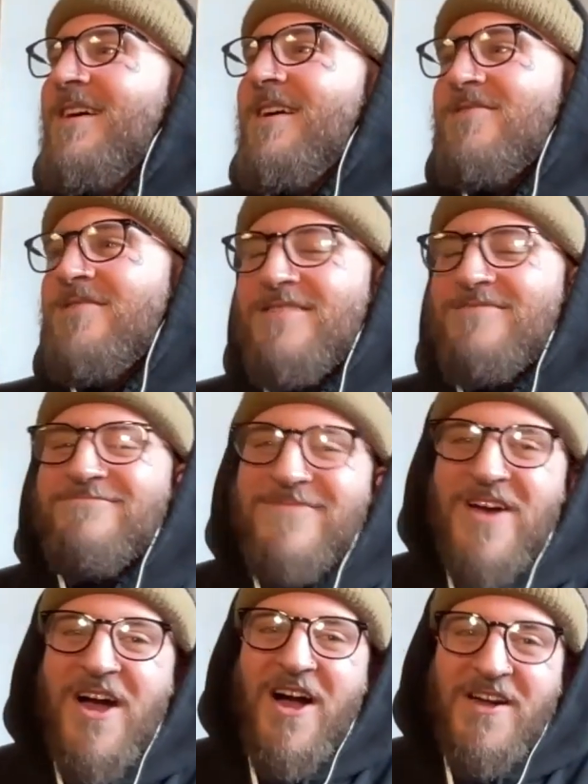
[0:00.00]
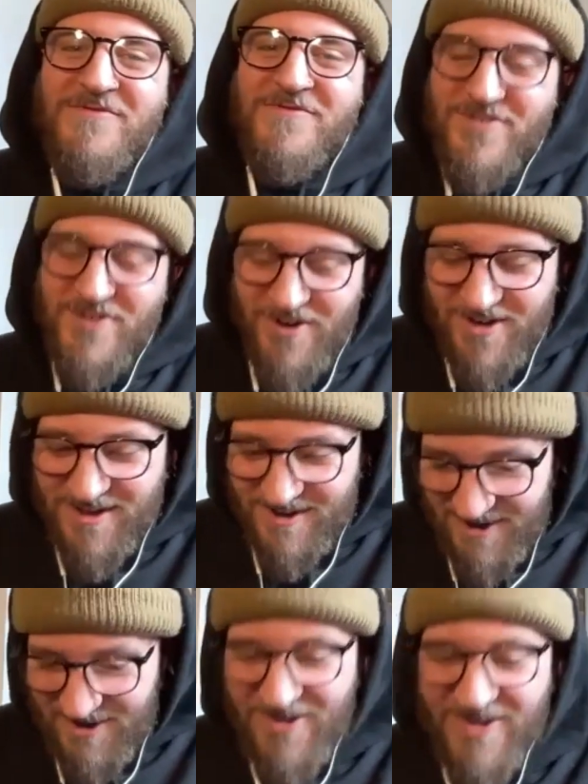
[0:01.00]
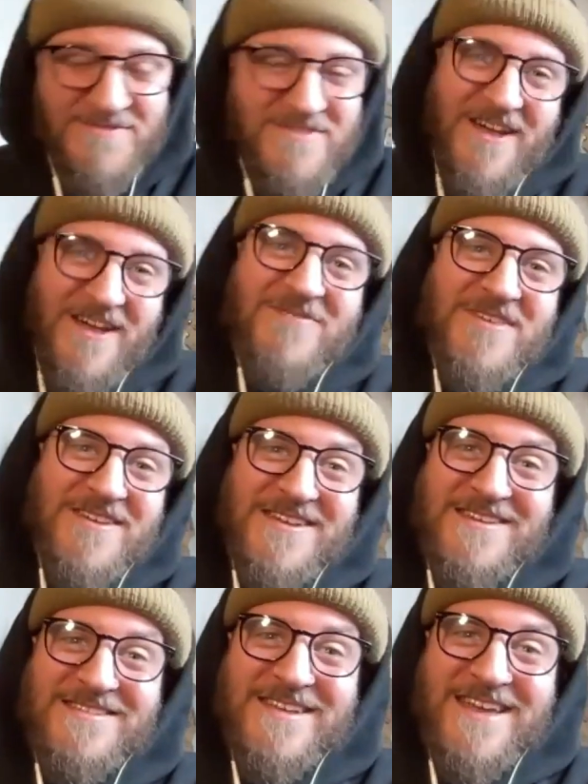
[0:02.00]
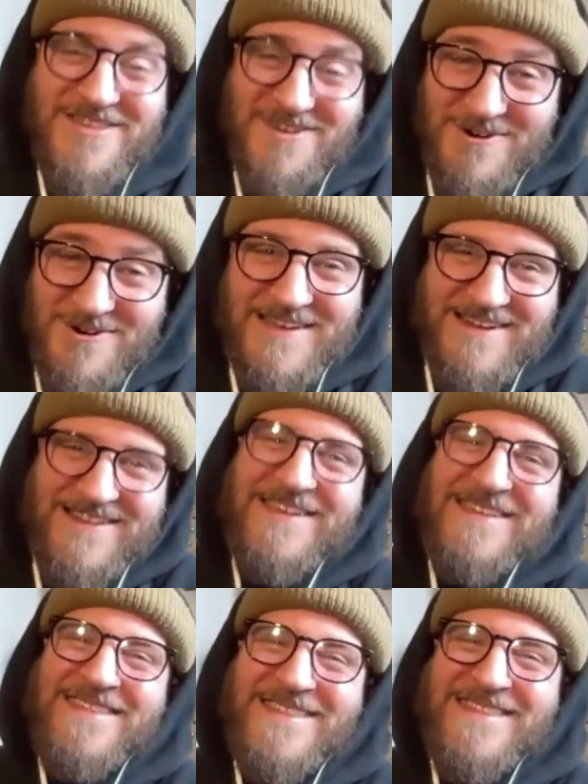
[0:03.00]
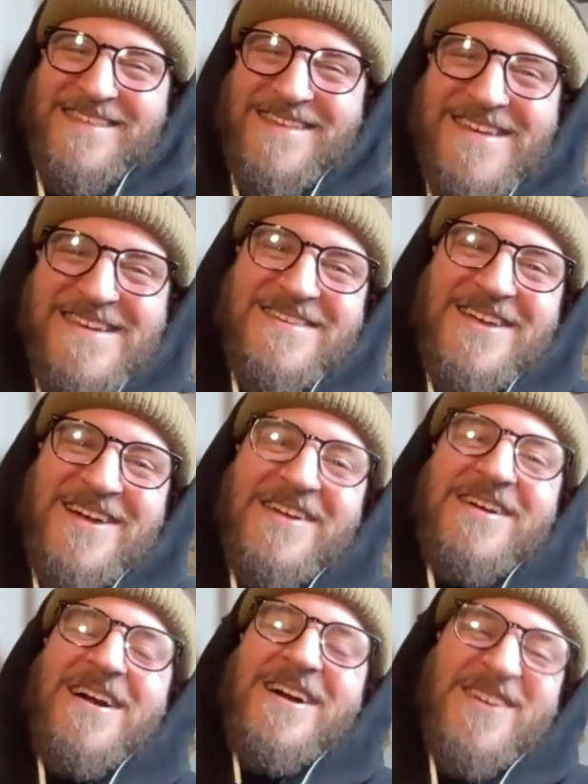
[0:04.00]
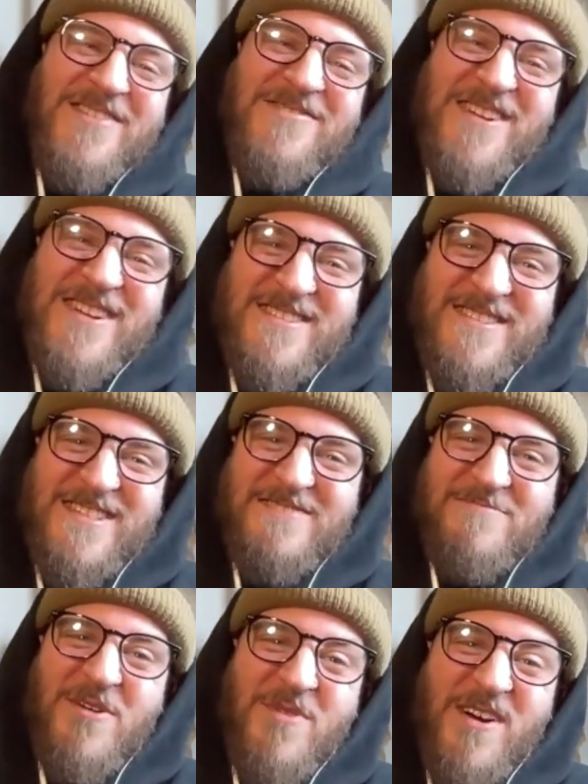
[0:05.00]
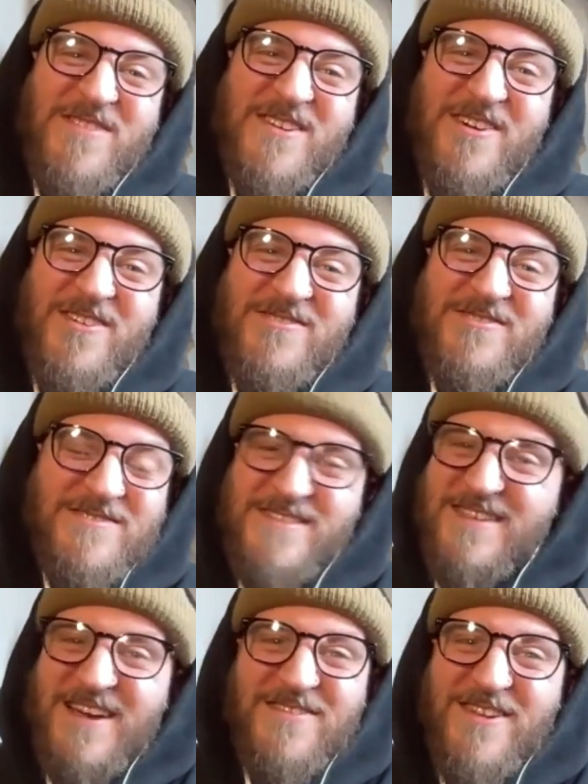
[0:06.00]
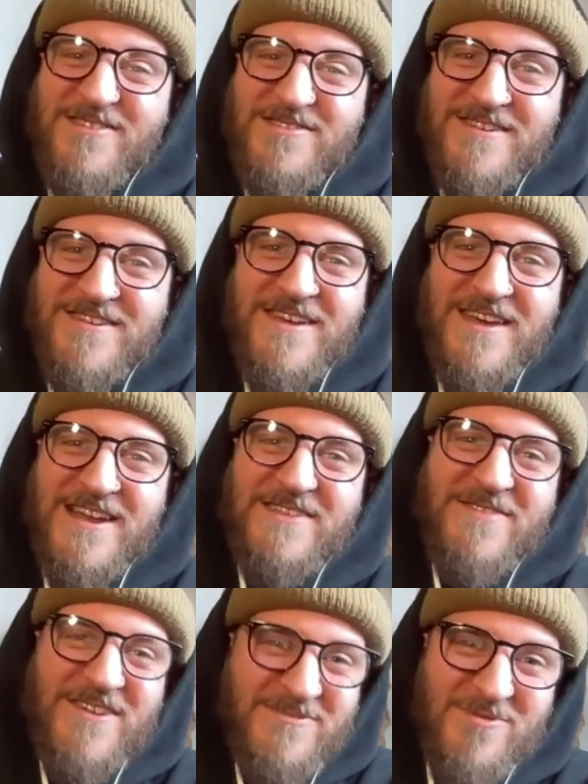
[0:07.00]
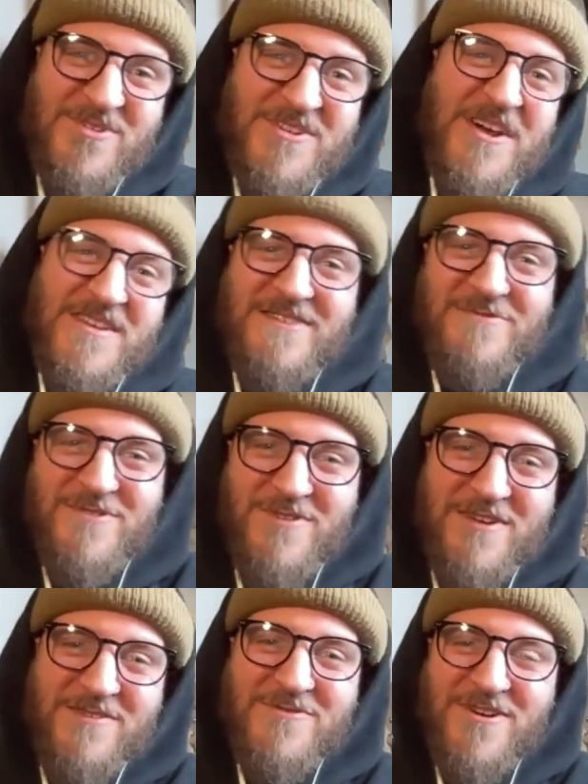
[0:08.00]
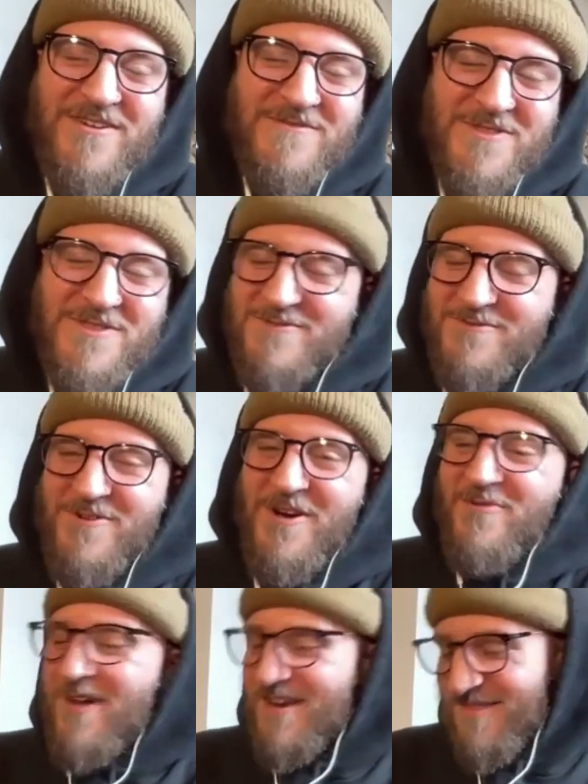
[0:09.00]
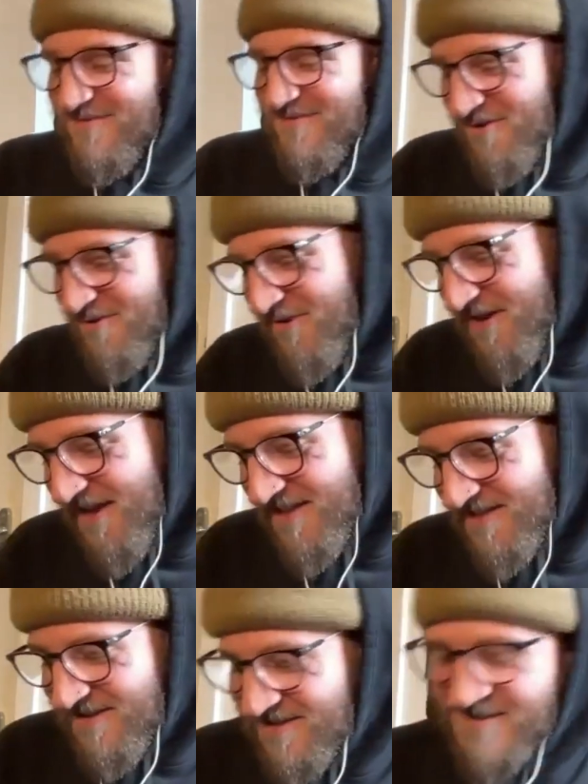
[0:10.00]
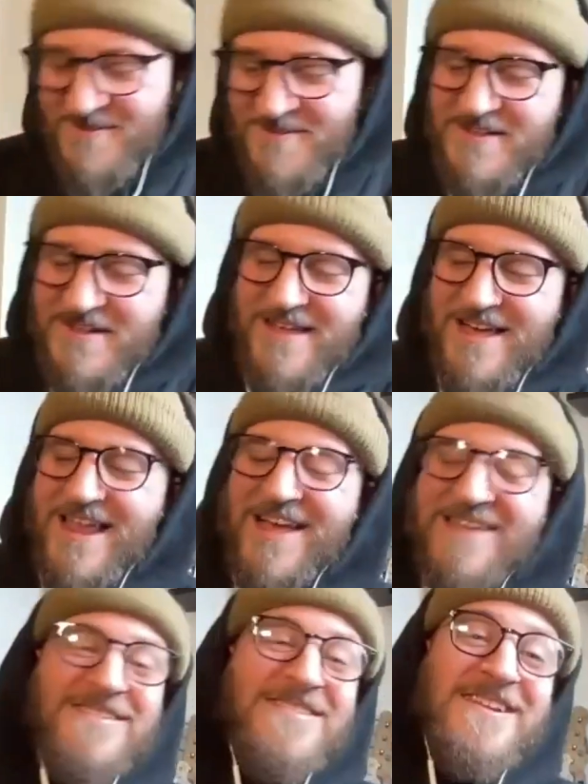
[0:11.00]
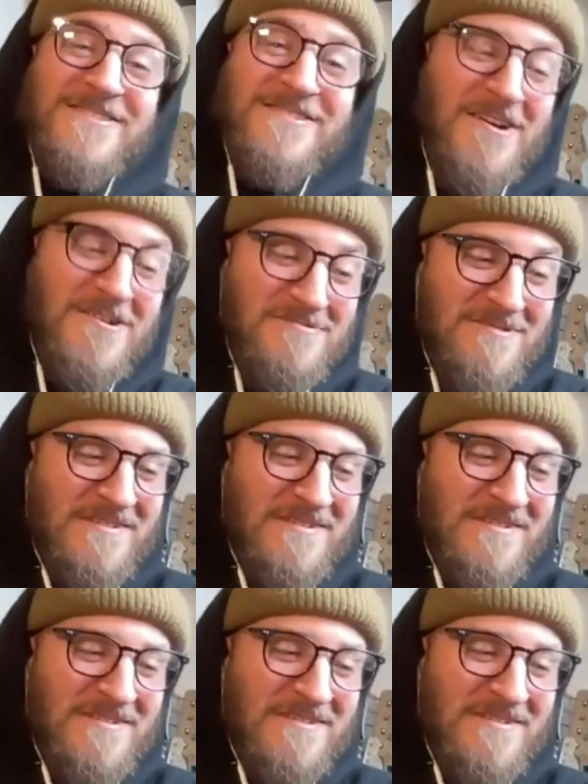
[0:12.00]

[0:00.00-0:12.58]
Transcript: I was like, I've got a lot of stuff that needs to get sorted. So I can't really just leave my wife to go to Download and leave her to organise everything for our wedding the following weekend. So alas, I didn't go.